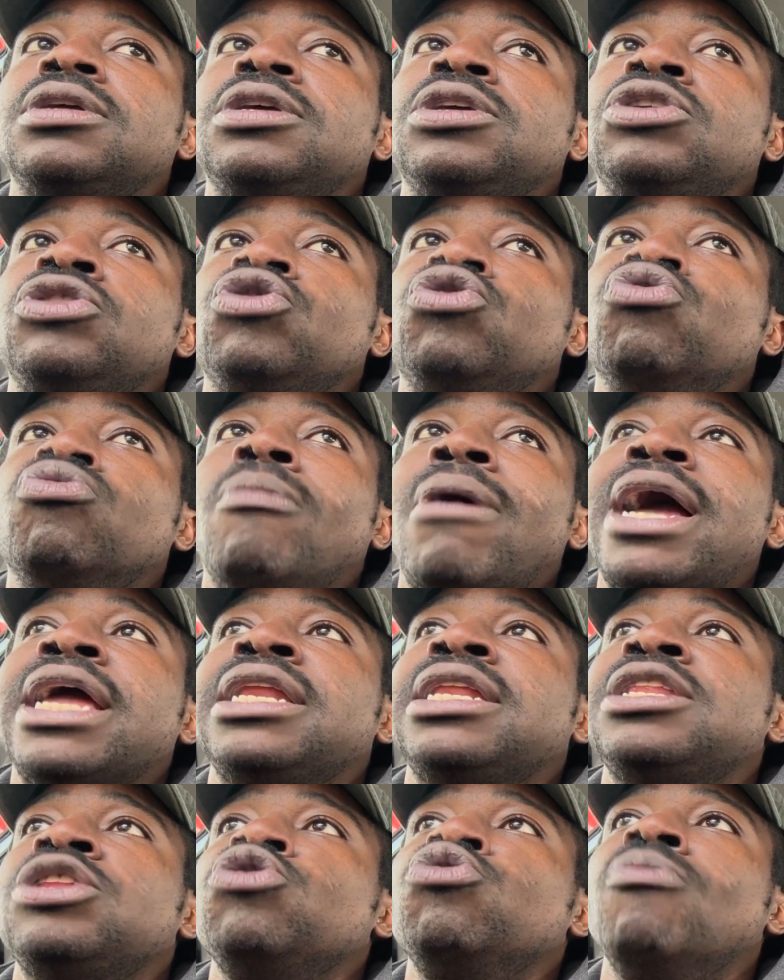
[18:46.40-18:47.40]
you might
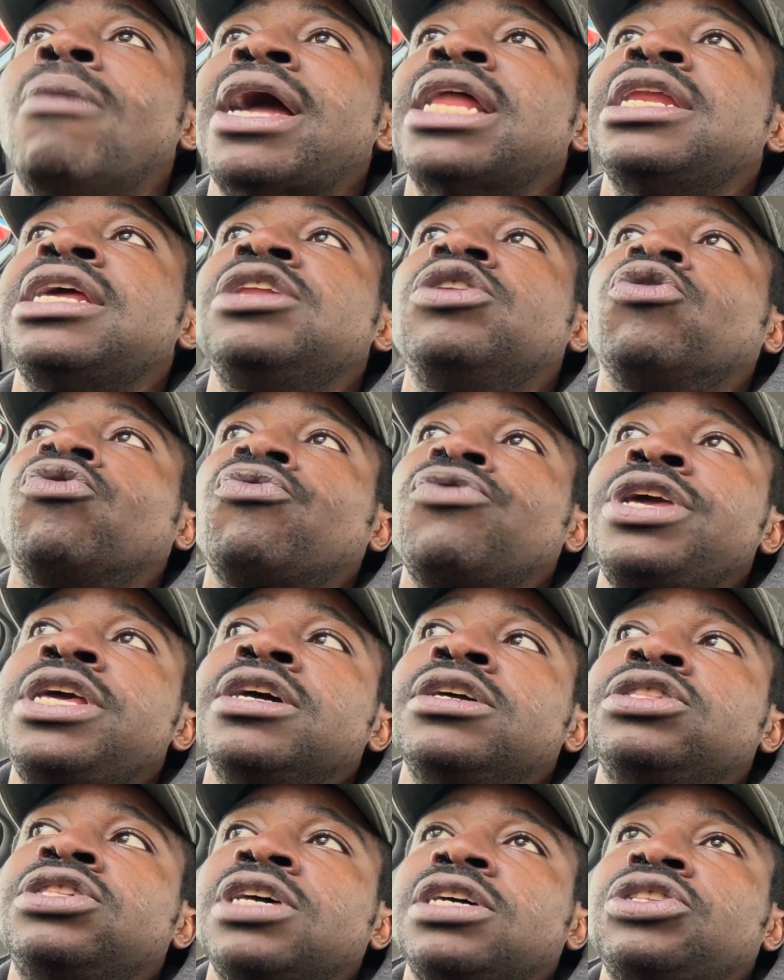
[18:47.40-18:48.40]
you might need to
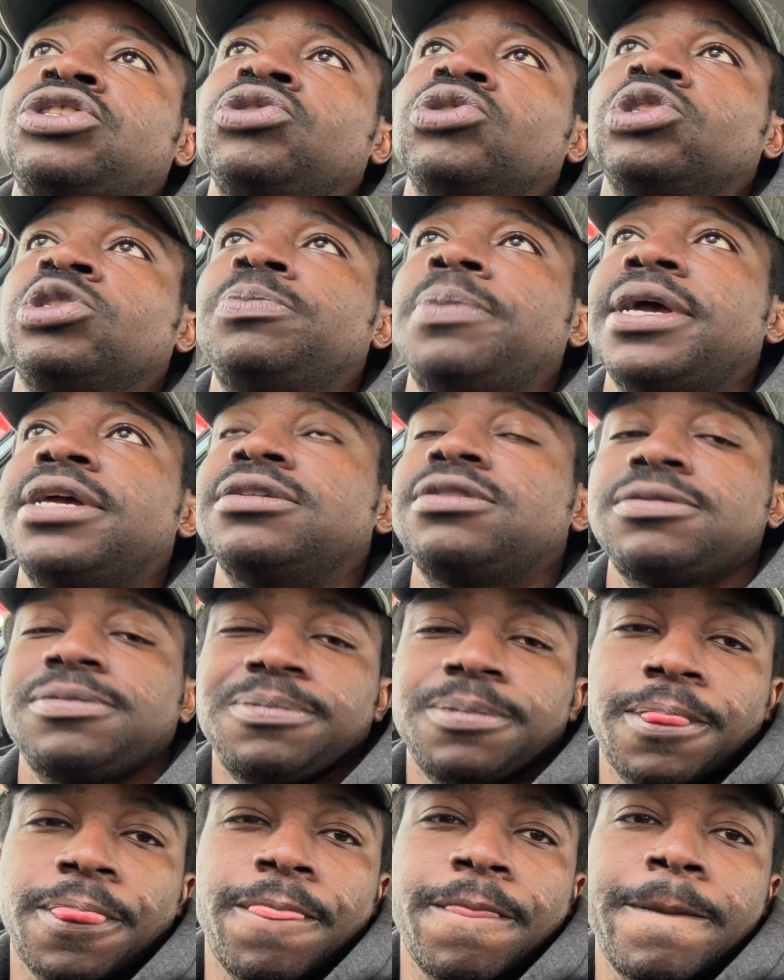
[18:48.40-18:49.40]
readjust your space.
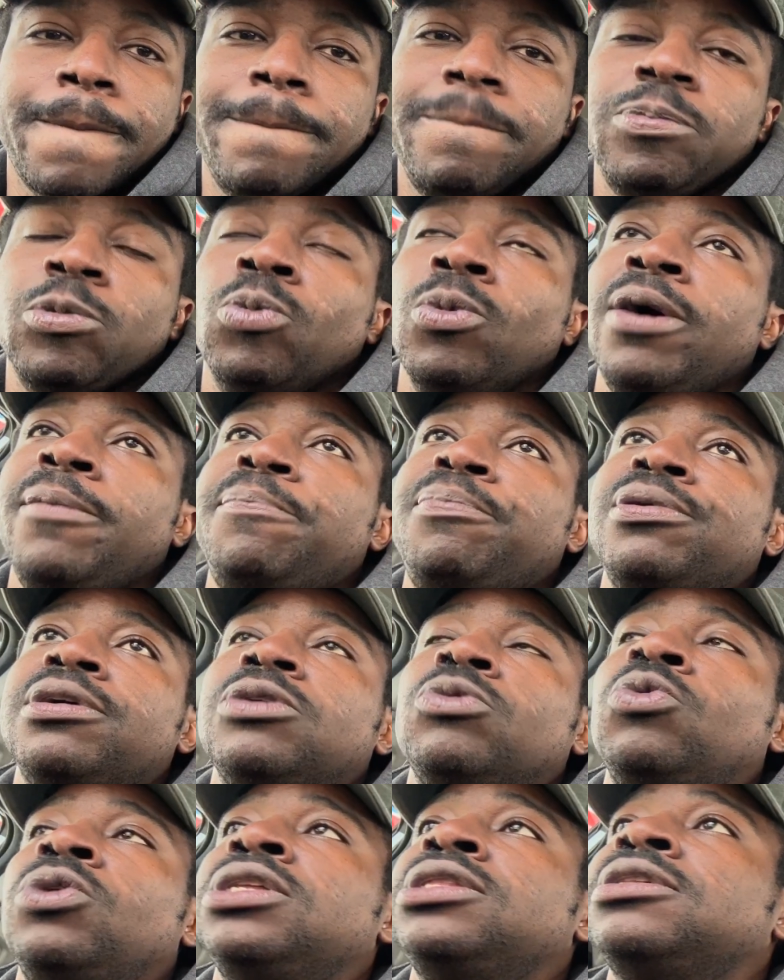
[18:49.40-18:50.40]
One
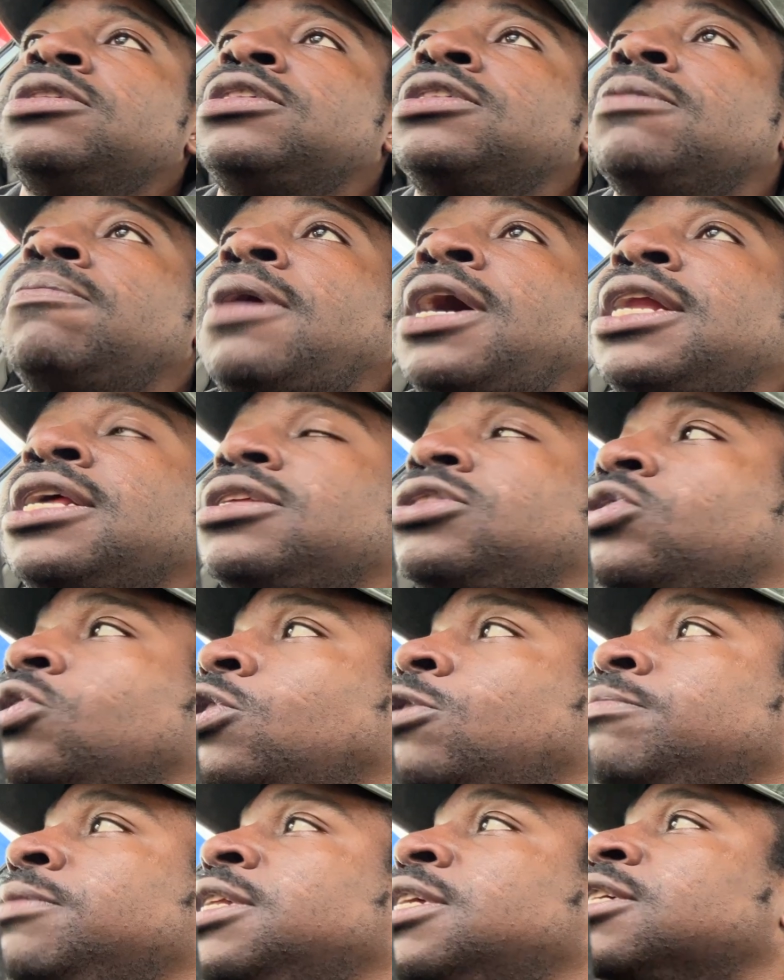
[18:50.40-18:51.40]
one somebody
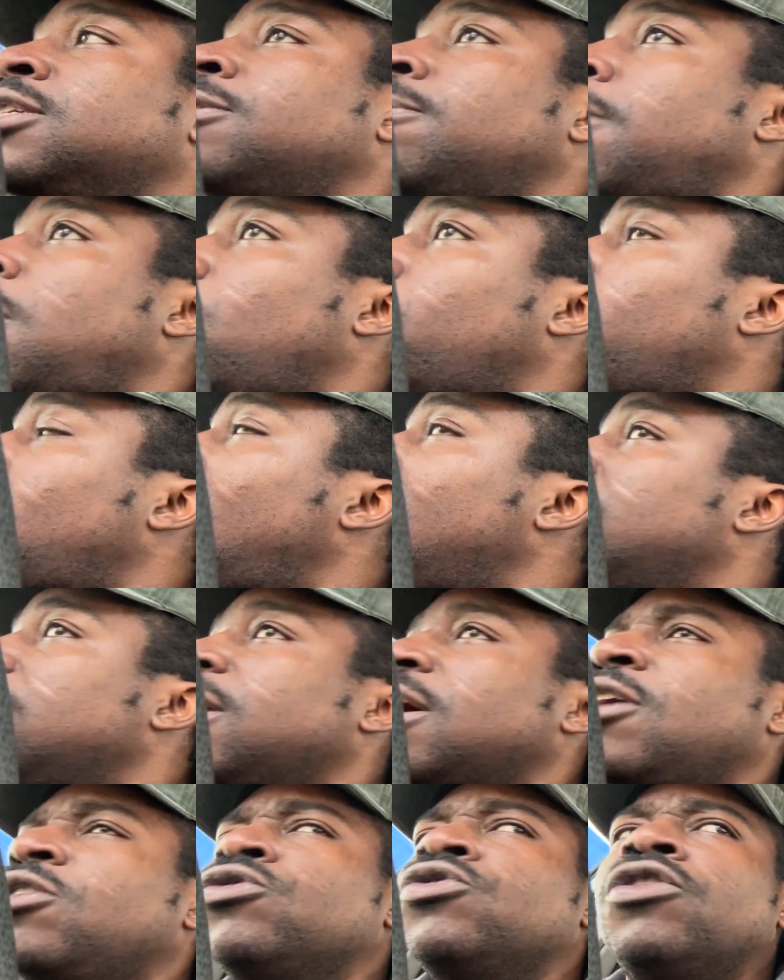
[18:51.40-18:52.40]
told me this about
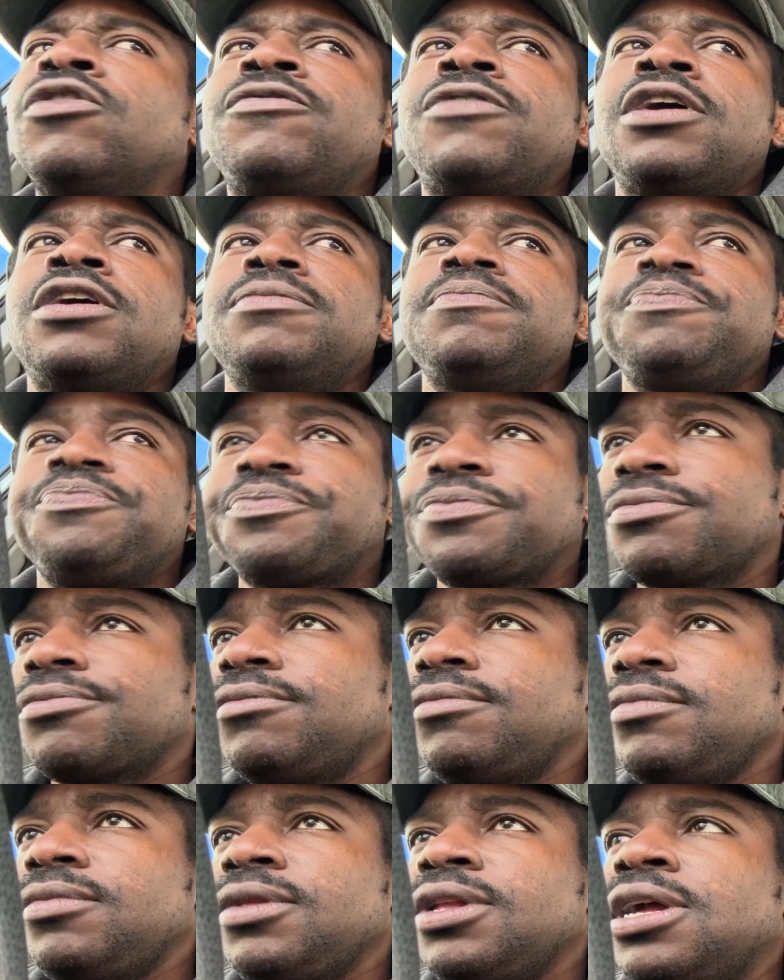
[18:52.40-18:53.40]
writing. I don't know if I
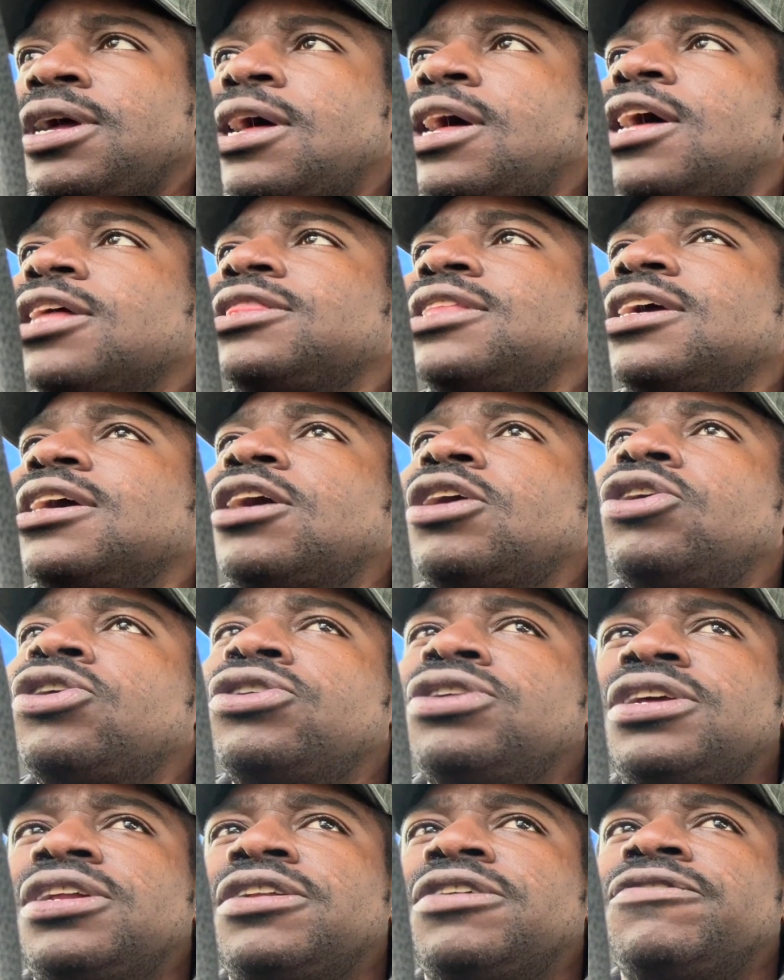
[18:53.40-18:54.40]
I think I
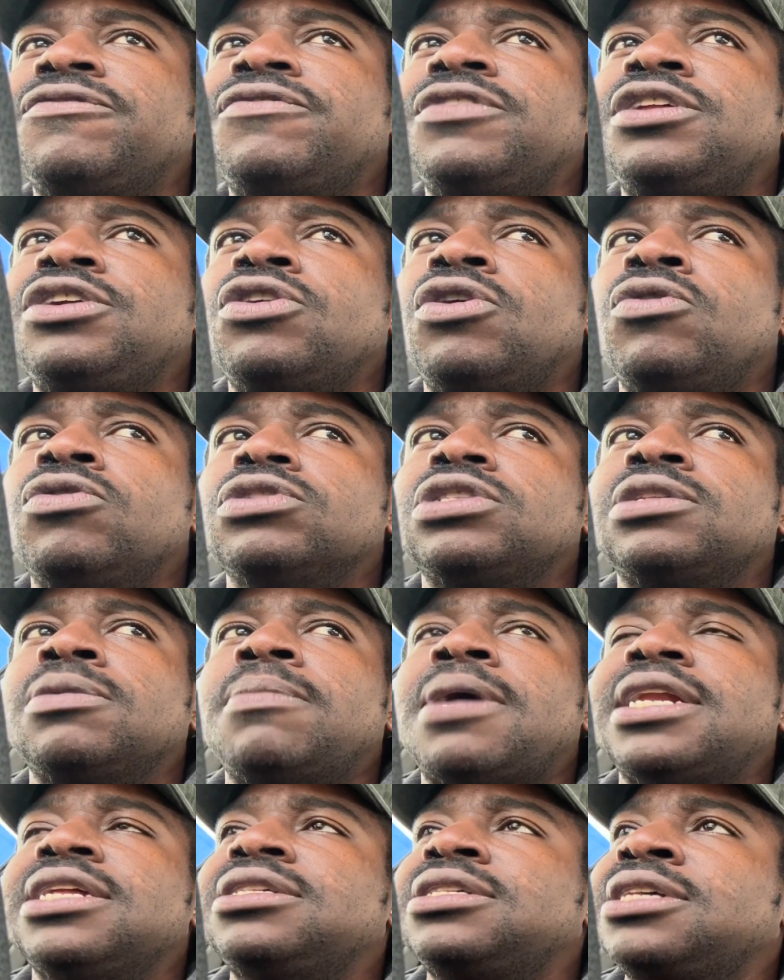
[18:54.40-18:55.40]
heard it in a video or
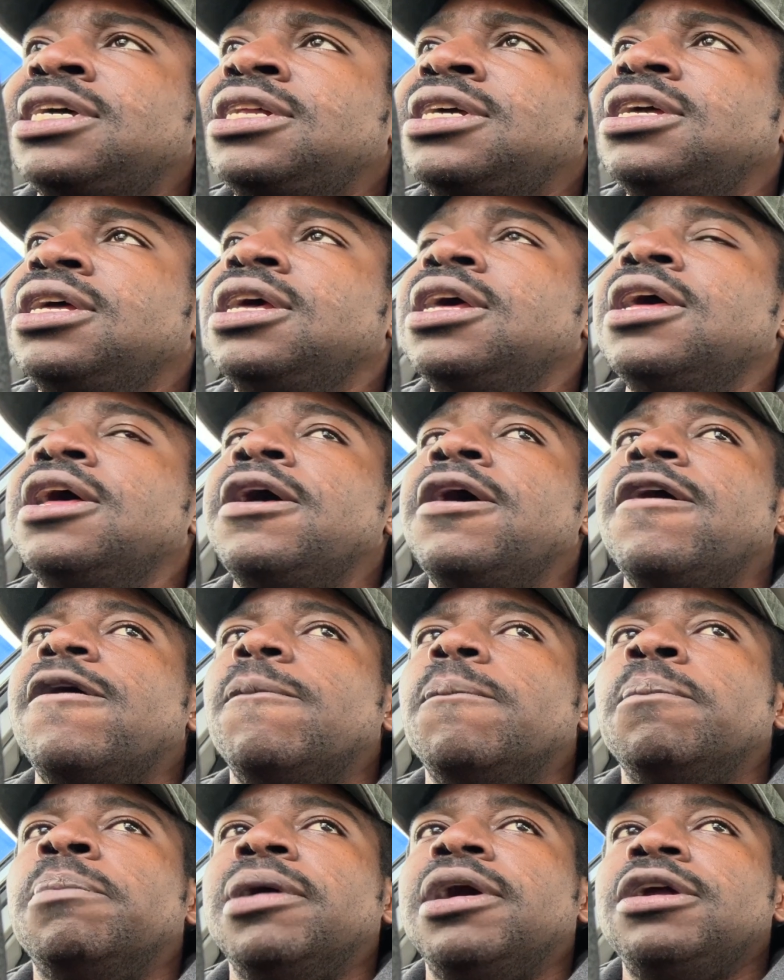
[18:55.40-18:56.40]
somebody said it,
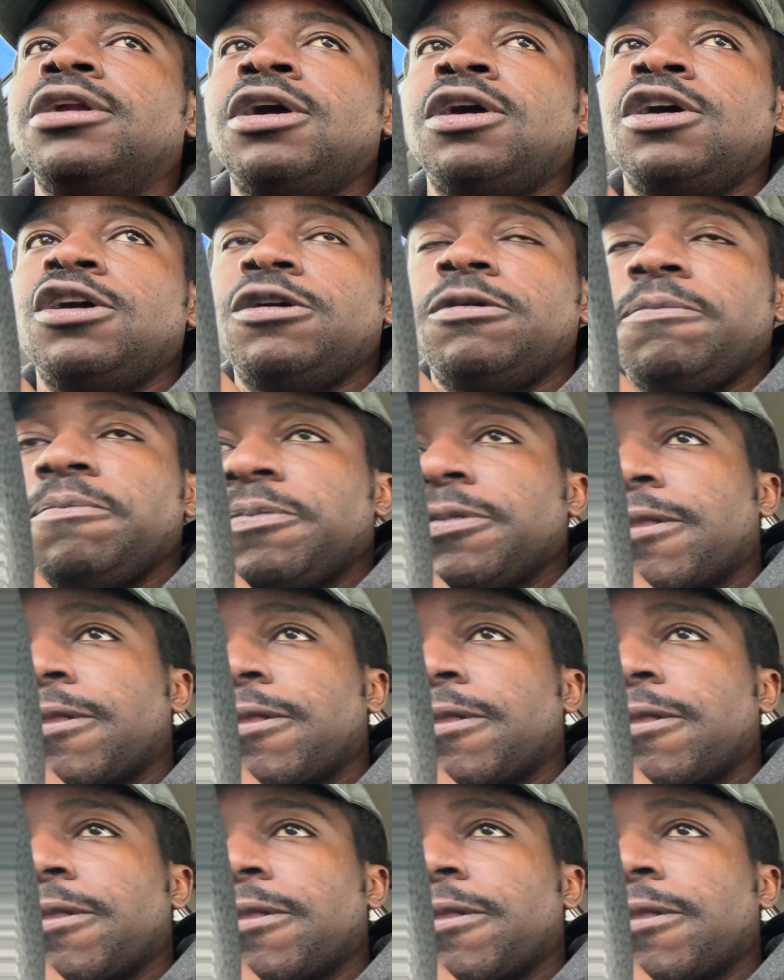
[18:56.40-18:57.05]
but um,